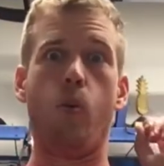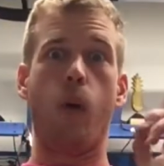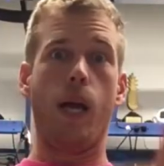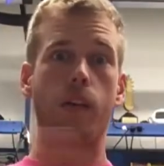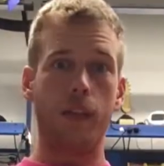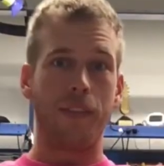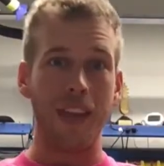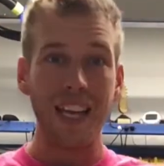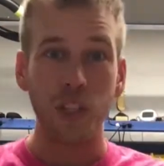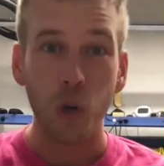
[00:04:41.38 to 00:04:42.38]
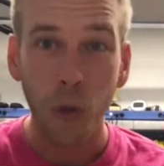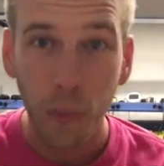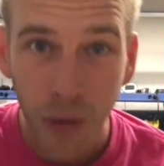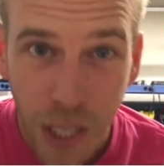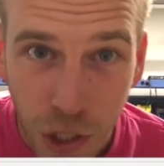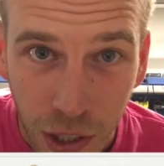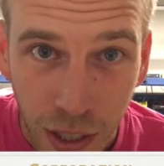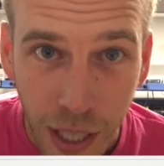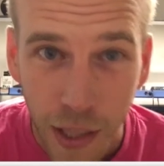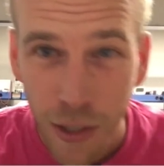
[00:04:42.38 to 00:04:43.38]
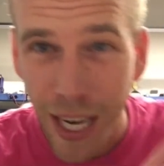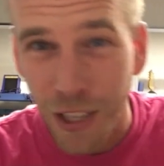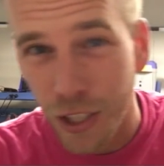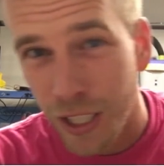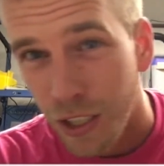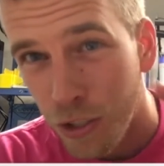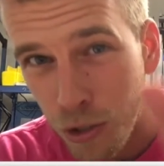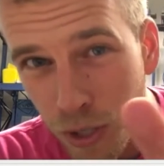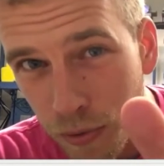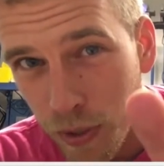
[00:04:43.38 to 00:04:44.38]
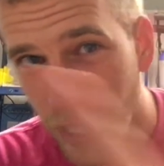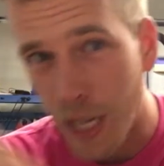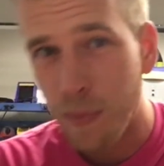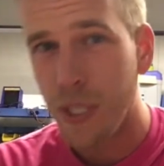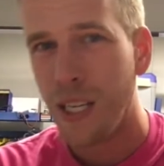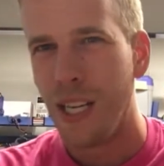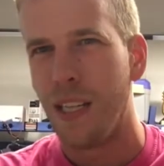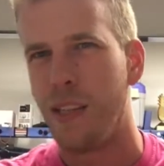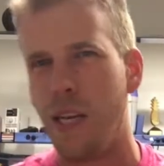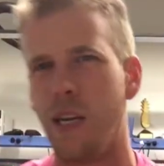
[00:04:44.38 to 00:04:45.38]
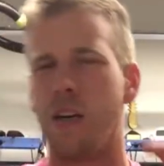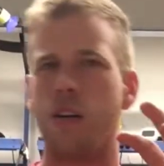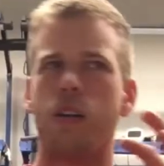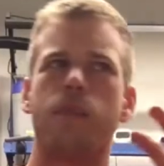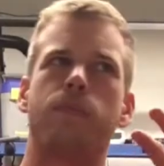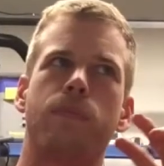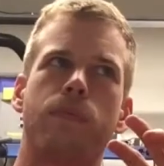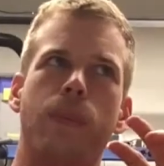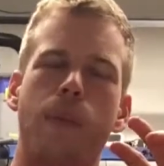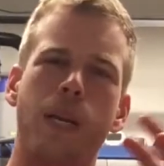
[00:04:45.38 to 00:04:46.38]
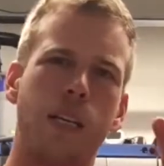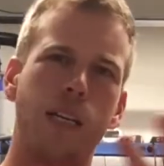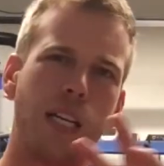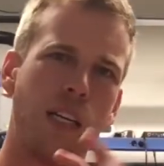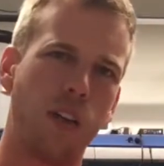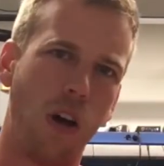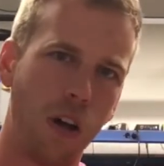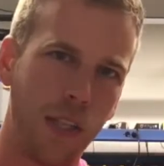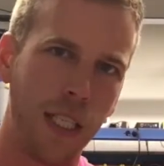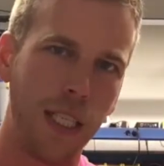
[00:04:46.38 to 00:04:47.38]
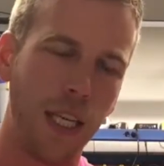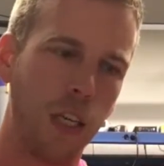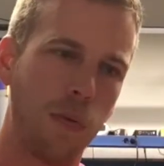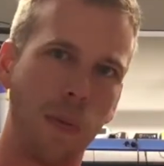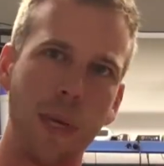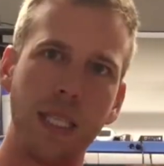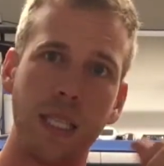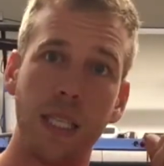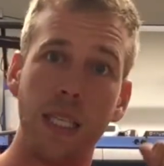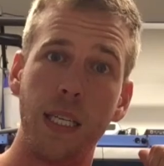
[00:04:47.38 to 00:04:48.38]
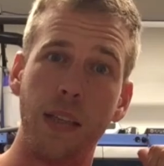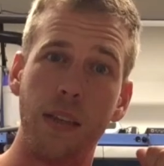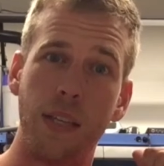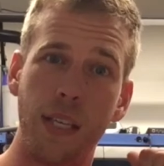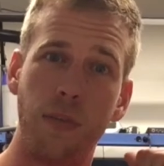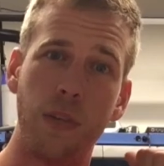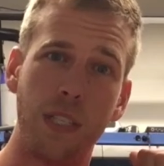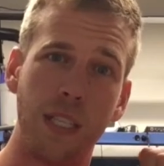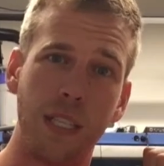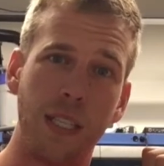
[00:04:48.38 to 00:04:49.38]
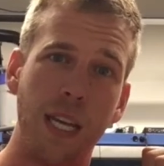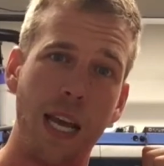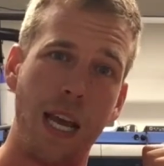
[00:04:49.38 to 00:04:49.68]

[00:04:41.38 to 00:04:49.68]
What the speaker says: Well, that's a corporation. There's actually two different types. I'm not going to get into all the details, but basically the difference is